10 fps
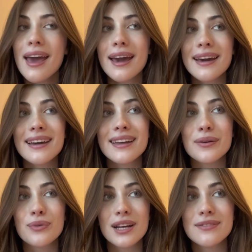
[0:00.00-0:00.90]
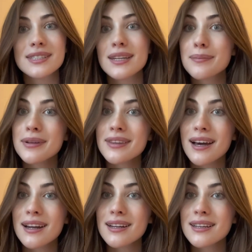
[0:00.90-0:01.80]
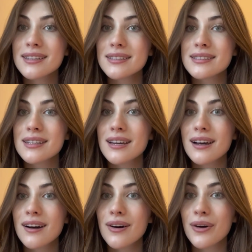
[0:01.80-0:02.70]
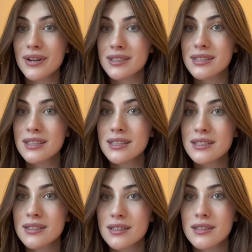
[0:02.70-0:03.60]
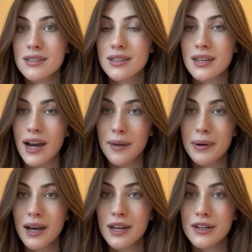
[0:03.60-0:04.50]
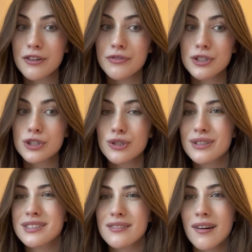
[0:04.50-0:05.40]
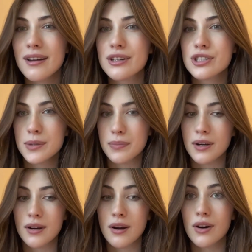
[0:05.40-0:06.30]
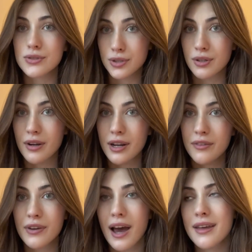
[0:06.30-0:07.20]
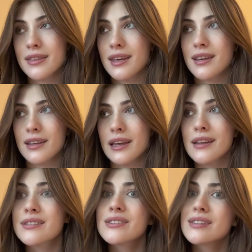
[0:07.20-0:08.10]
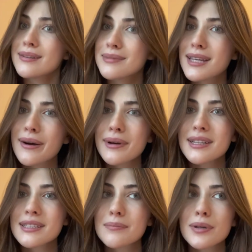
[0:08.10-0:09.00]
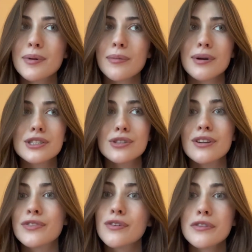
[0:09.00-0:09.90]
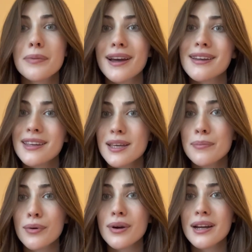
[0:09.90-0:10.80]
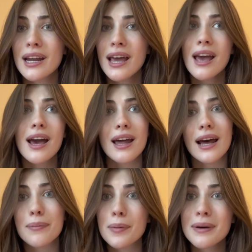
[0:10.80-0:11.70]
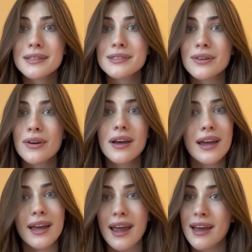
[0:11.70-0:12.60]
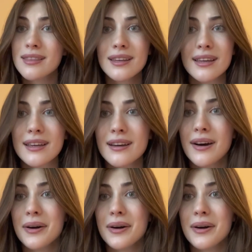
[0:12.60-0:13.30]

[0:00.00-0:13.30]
And what I have to say about that is, honestly, the iPad for sure is not a cheaper alternative. I think like it seems that way to some people. If you have to buy a keyboard, an Apple Pencil, and the